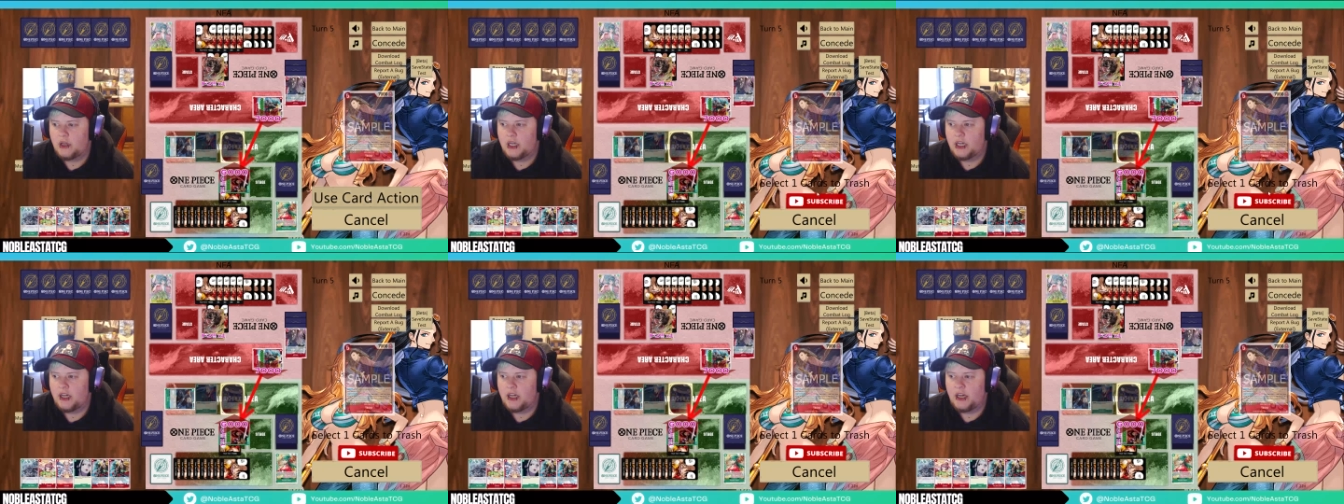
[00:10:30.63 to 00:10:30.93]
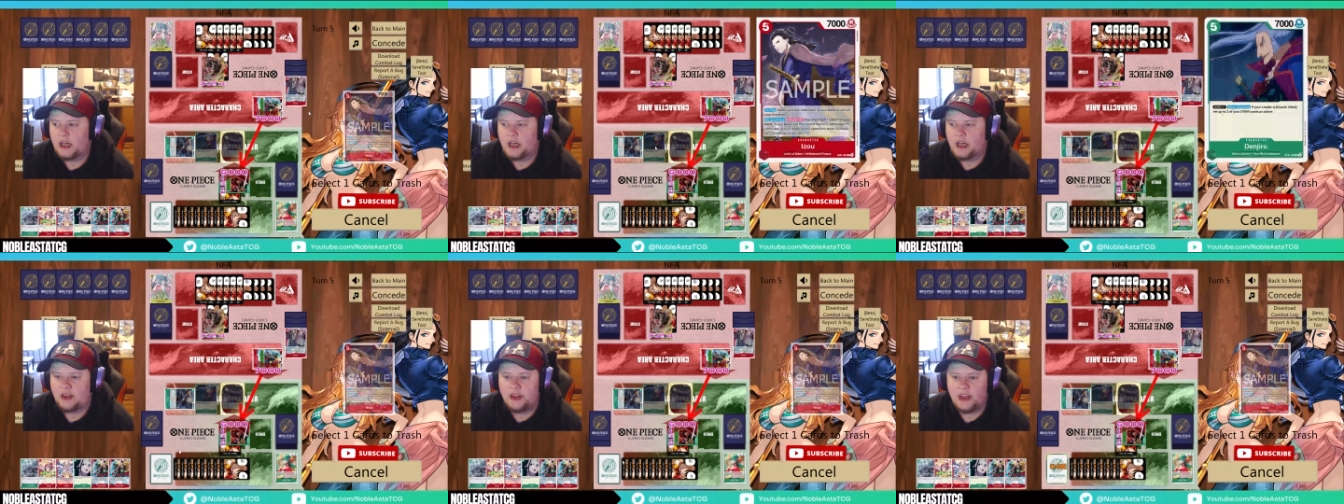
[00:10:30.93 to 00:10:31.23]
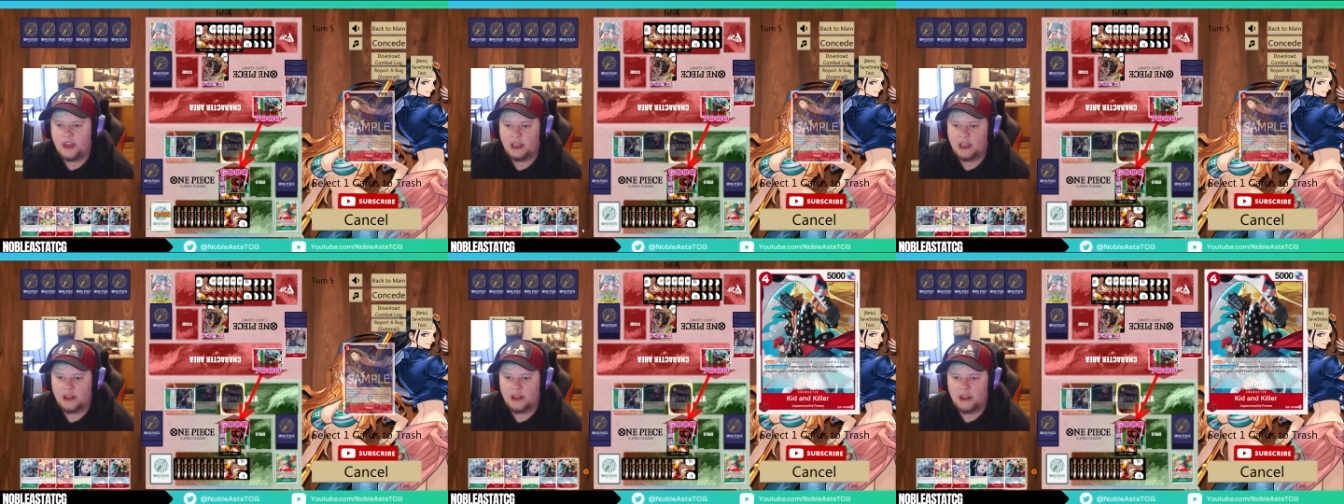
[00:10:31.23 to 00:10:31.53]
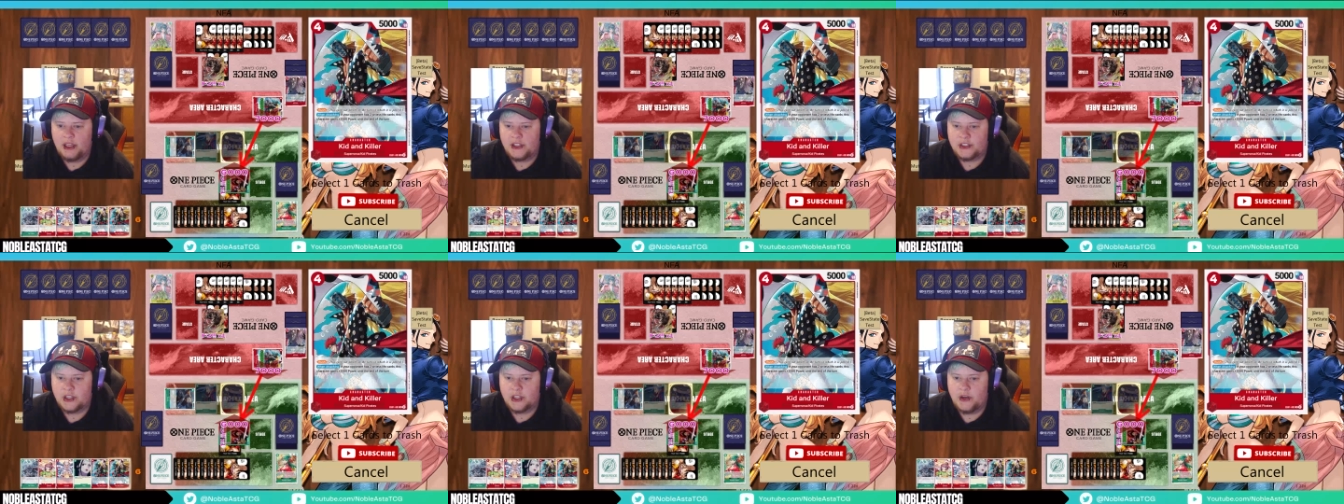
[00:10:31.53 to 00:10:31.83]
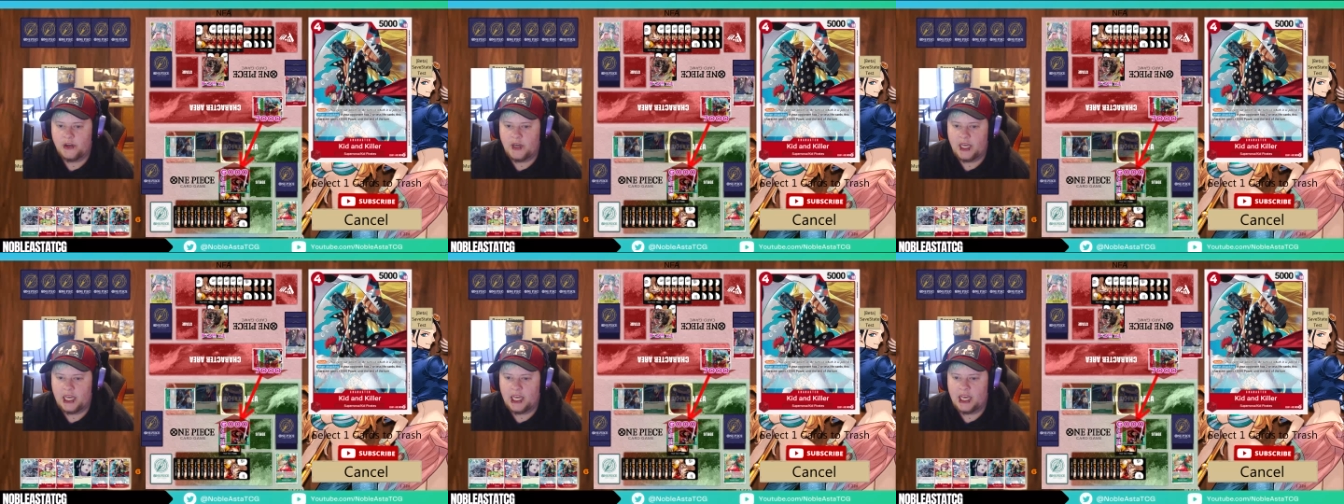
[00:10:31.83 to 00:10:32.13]
I think let's go
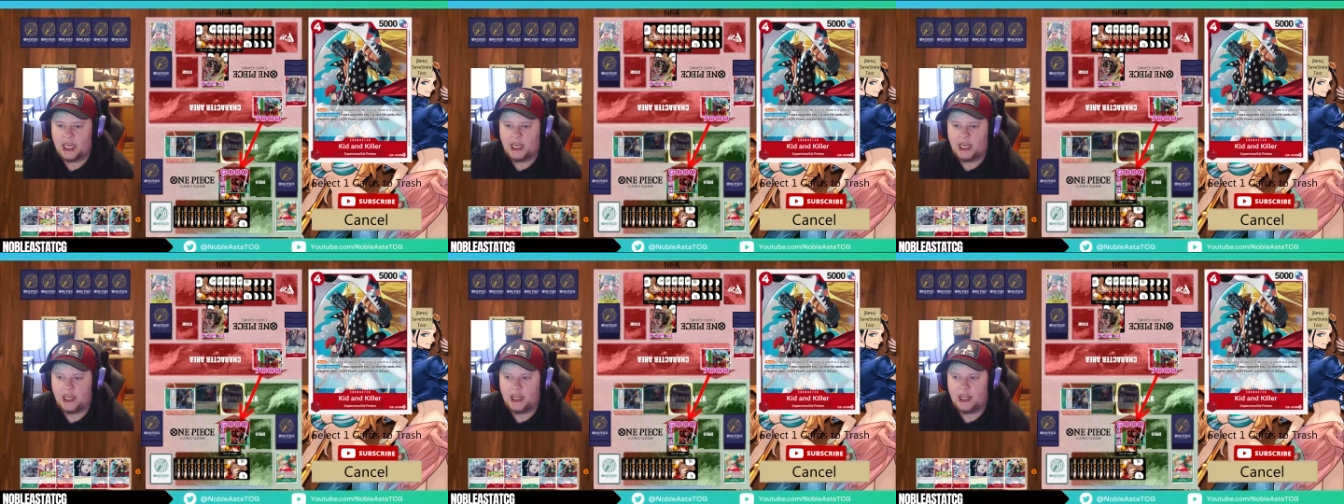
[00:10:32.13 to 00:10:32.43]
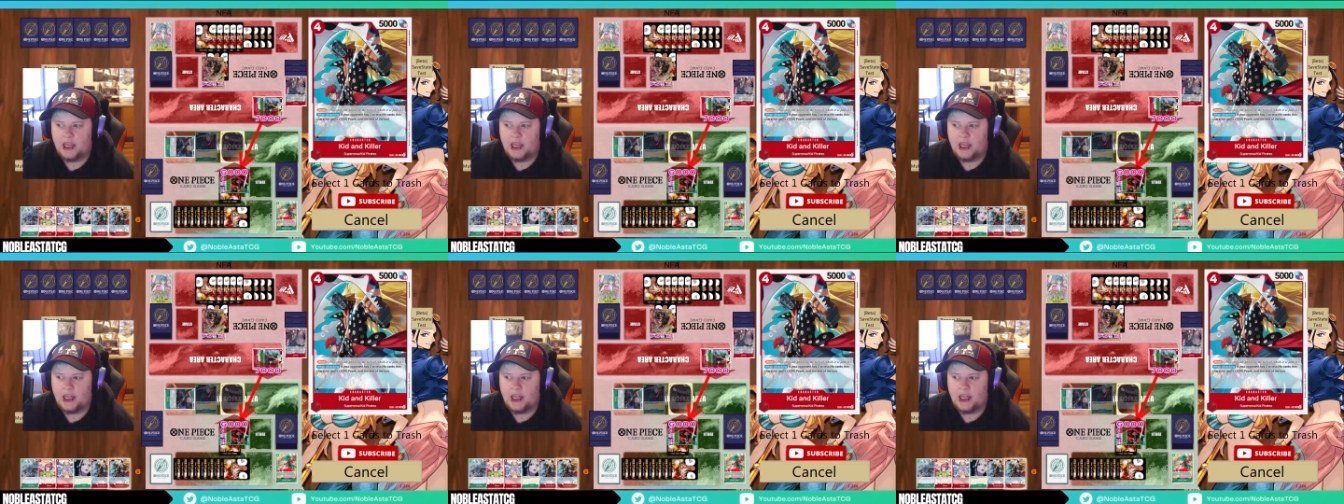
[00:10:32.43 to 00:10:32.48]
ahead